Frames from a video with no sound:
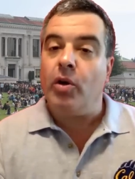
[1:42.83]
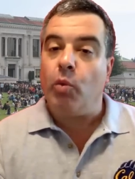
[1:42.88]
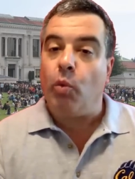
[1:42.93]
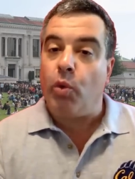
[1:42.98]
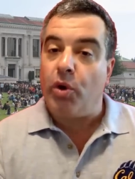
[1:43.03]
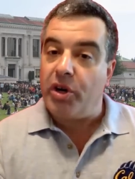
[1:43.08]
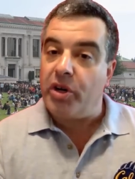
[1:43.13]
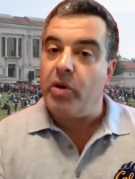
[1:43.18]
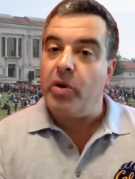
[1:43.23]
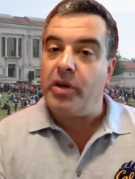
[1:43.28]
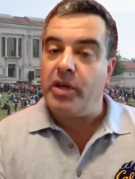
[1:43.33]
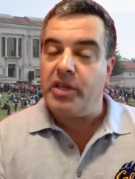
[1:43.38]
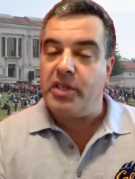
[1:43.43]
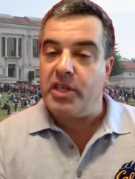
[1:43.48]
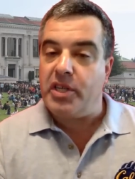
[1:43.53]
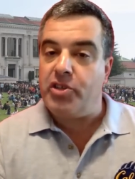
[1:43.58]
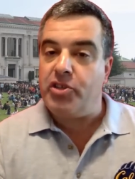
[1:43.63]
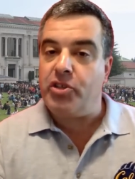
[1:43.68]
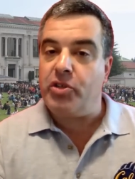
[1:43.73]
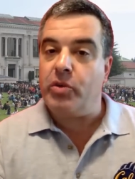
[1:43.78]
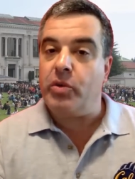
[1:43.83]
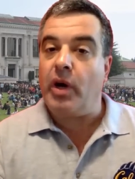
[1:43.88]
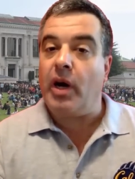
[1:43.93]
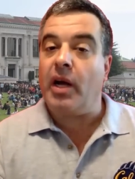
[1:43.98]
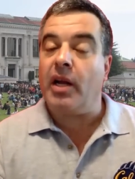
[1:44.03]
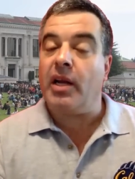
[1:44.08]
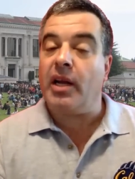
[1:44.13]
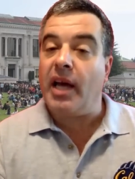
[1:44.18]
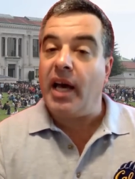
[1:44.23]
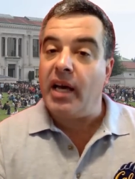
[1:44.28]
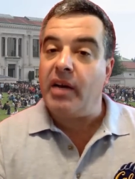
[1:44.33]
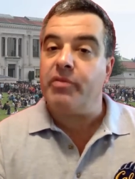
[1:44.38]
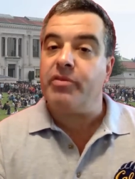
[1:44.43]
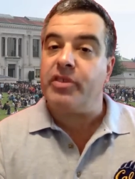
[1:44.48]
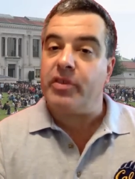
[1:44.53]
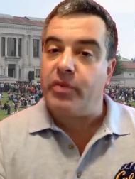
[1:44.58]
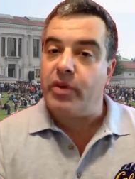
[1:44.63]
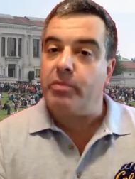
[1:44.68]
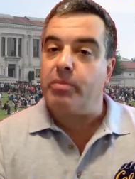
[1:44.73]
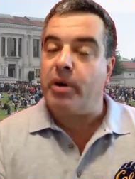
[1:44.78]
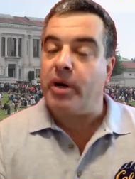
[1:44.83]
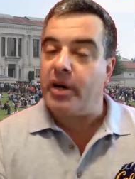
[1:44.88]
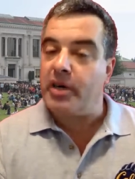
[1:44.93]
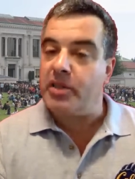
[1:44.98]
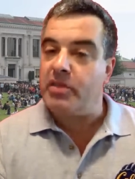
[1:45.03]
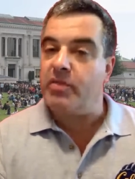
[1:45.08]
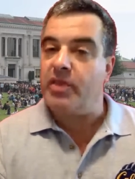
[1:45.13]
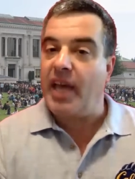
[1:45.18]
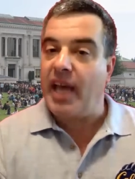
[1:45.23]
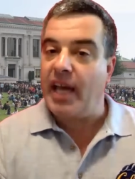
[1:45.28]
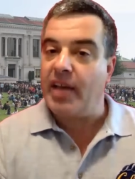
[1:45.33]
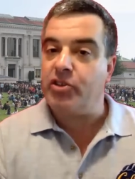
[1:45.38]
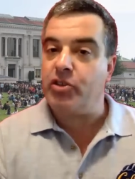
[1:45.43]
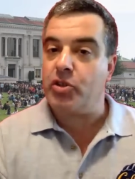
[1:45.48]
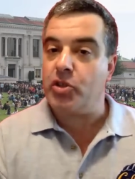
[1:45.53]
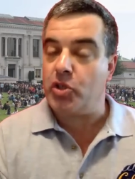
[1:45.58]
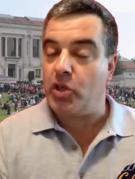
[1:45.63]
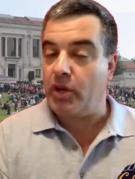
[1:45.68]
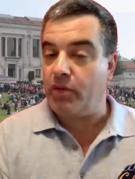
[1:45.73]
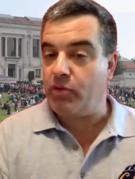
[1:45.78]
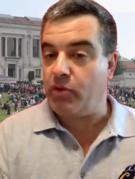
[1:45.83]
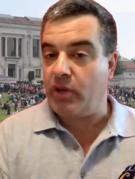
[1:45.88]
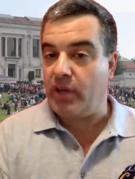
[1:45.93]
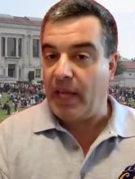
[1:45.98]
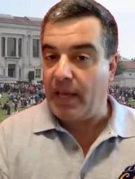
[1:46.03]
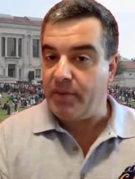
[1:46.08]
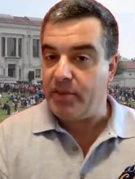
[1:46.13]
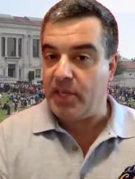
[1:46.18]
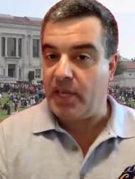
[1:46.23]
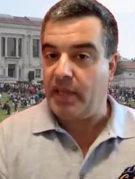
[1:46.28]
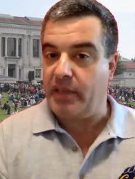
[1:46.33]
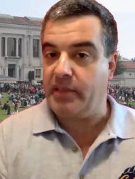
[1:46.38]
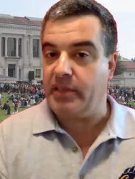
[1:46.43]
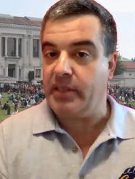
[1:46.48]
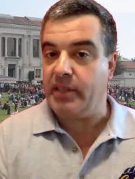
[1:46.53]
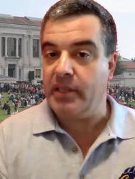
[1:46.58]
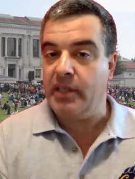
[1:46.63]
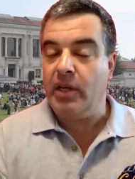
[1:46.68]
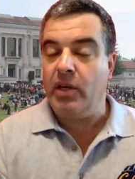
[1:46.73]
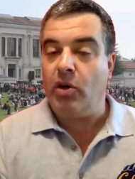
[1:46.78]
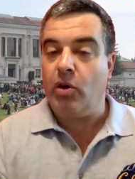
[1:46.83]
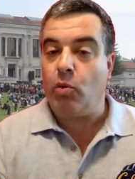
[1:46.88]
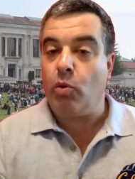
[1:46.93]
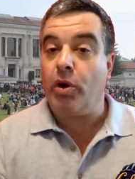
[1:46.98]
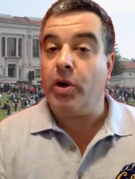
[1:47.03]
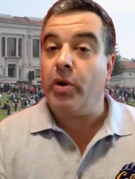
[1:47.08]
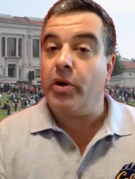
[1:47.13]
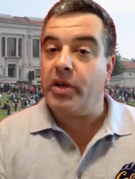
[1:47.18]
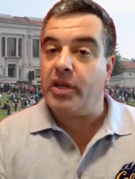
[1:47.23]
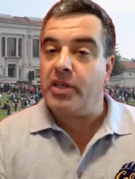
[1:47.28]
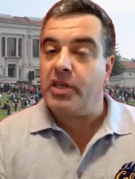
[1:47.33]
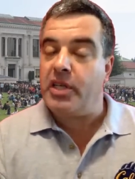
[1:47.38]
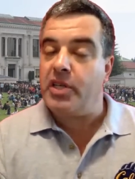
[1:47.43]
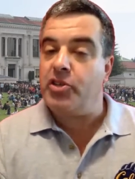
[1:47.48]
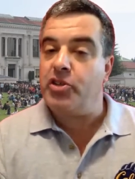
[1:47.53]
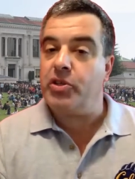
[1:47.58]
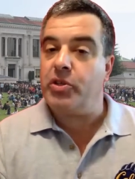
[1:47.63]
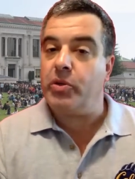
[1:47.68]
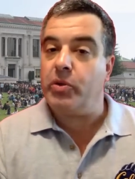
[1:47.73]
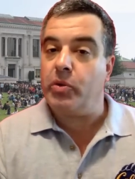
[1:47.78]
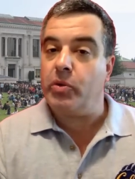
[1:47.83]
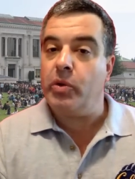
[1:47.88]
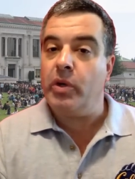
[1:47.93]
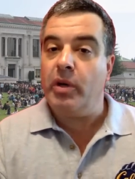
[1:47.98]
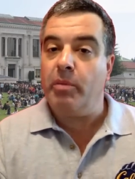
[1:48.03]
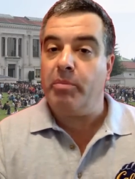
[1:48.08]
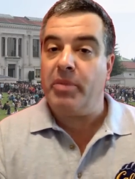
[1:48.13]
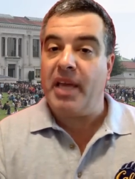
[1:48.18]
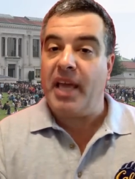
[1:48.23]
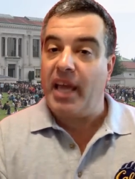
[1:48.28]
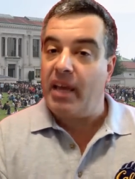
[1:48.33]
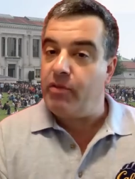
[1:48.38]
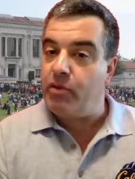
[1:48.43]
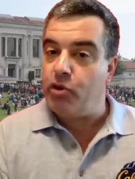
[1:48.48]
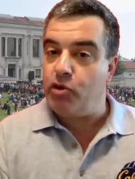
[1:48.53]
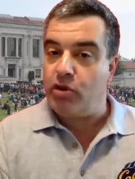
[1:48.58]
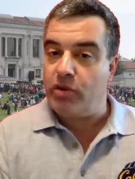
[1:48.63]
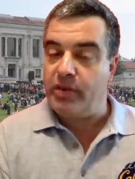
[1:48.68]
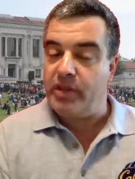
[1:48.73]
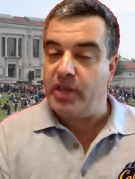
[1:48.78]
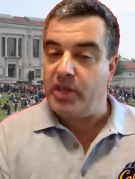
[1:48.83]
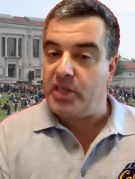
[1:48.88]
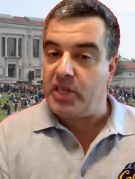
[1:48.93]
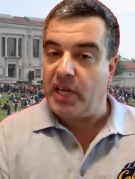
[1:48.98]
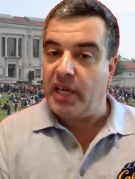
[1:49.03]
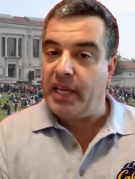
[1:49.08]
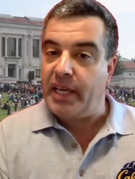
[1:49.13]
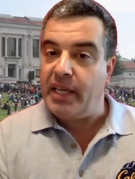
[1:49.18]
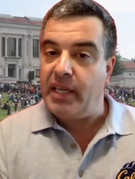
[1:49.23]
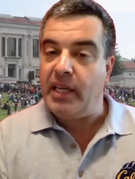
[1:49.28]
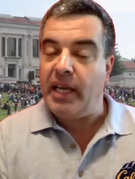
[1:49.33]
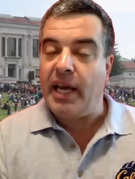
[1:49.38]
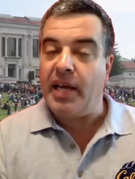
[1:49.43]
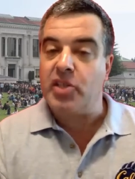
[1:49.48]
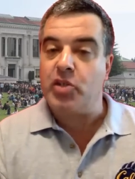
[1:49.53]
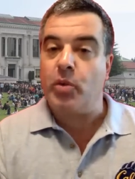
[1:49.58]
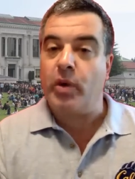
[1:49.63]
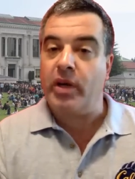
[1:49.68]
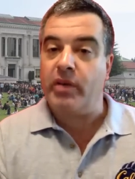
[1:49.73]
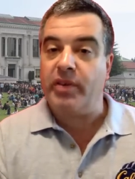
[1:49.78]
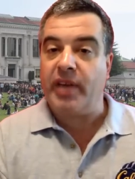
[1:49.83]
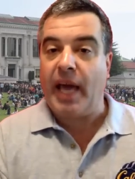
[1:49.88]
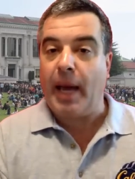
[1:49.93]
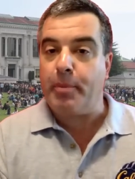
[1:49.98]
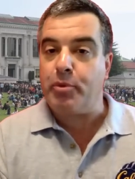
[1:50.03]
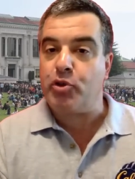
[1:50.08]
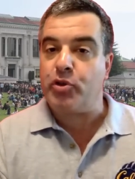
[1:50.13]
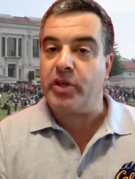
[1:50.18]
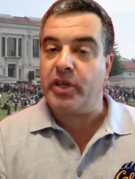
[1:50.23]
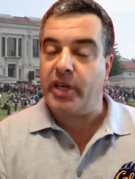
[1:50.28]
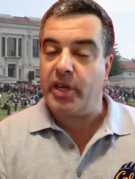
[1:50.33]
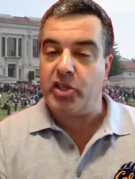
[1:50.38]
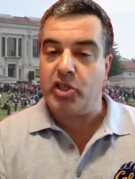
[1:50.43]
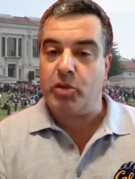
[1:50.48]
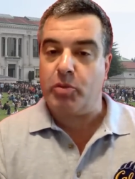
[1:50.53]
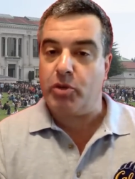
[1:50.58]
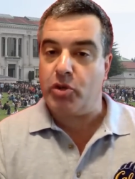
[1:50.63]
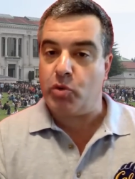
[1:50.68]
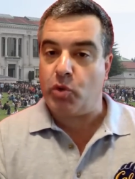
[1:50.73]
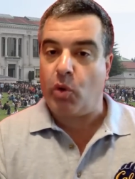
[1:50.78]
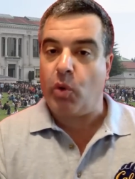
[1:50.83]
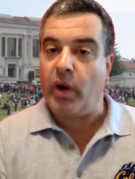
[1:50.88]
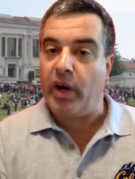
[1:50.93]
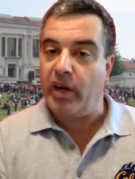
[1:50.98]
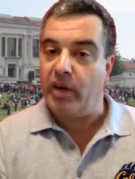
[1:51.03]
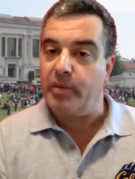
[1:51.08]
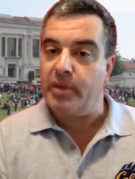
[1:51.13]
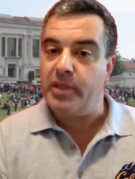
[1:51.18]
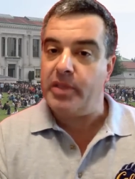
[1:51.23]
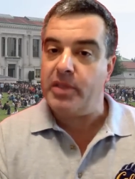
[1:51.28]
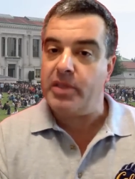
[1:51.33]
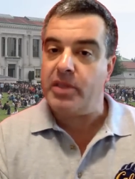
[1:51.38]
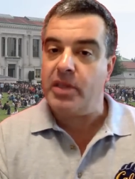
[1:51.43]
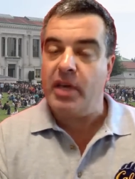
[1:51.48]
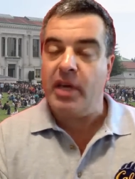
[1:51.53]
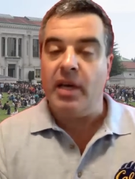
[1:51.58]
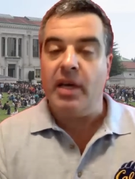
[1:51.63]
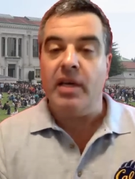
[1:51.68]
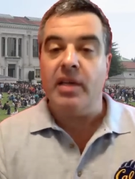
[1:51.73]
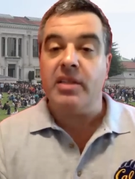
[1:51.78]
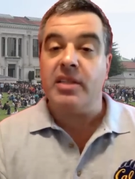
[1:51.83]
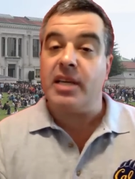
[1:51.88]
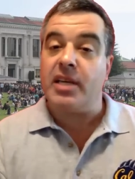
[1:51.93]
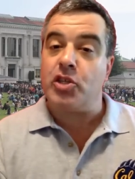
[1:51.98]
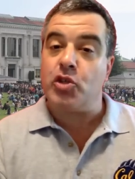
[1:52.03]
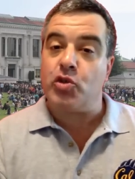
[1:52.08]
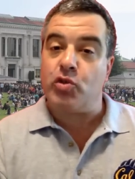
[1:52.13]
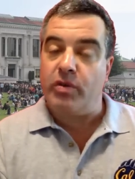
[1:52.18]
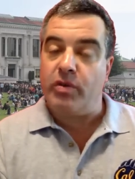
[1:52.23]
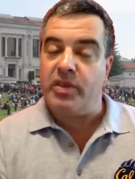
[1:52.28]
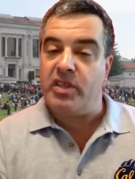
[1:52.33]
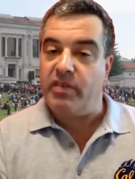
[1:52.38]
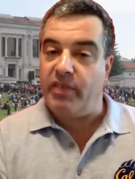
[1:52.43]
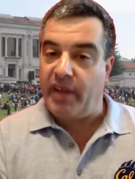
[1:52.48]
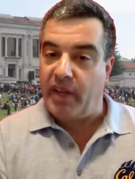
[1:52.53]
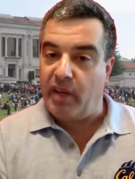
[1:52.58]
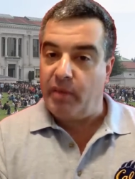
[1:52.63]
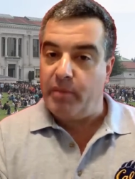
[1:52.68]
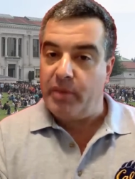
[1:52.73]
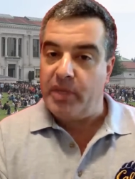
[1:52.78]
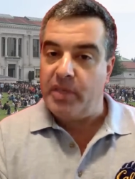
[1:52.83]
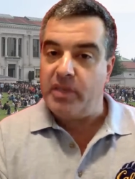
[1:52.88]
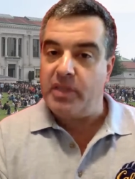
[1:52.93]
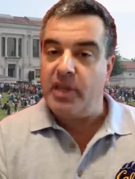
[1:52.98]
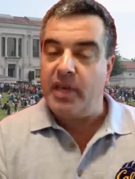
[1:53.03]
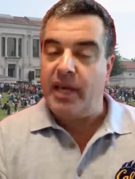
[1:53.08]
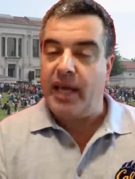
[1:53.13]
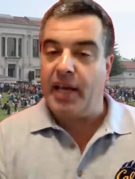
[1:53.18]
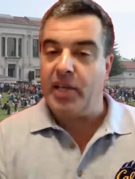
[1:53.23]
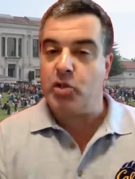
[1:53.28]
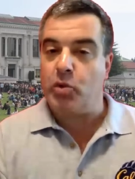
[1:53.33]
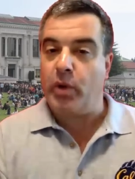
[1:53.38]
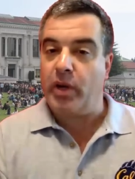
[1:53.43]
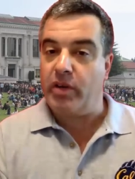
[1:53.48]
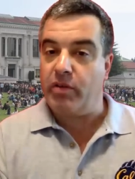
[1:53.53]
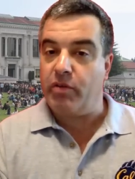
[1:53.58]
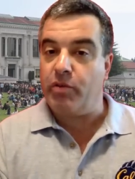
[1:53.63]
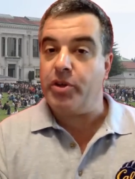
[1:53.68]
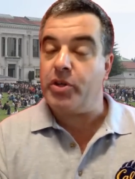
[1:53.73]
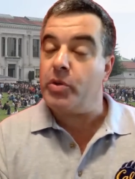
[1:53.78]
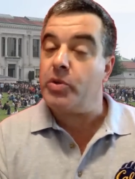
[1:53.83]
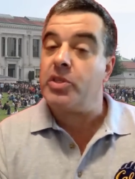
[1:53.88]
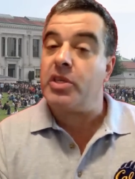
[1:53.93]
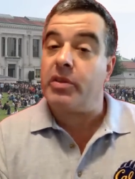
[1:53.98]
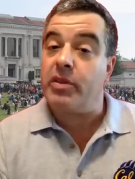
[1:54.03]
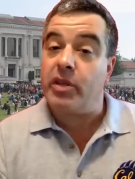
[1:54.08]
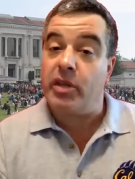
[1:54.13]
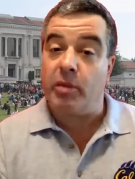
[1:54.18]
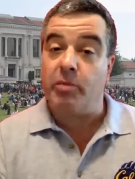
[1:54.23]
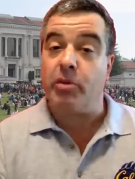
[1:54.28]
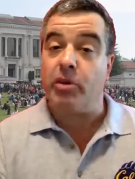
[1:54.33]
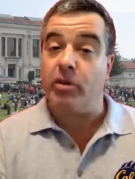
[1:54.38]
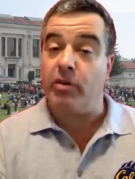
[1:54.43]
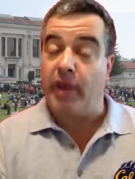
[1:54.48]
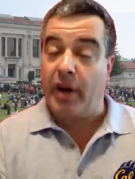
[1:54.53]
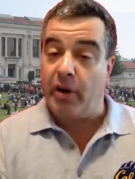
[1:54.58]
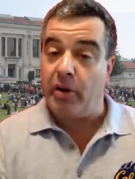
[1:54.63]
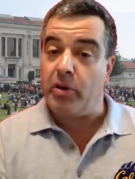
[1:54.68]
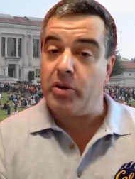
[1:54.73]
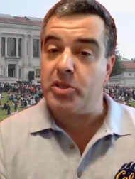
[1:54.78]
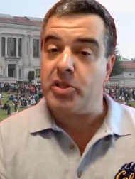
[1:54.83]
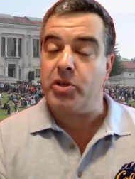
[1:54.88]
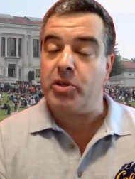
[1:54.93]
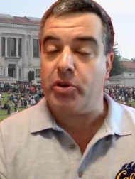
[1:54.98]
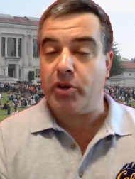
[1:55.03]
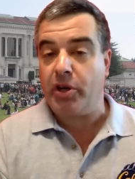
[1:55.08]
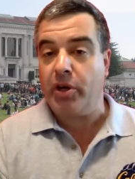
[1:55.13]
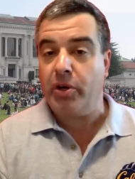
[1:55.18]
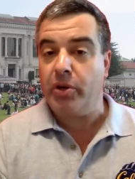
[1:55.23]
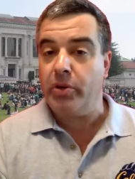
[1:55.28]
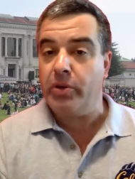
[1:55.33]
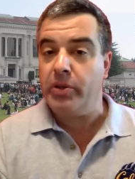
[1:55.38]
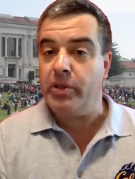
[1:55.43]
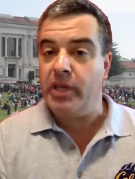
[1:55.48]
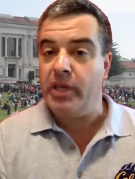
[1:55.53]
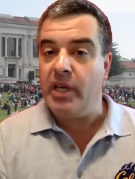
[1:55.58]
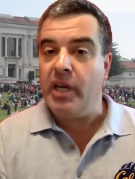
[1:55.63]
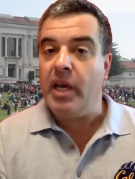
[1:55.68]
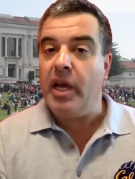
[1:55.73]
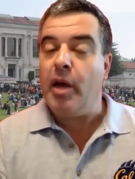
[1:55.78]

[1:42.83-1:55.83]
We're going to teach you a lot of different parts of the agile software lifecycle. We're going to teach you behavior driven design as a way of capturing customers' requirements, test-driven development as a way of reducing the number of errors in your code,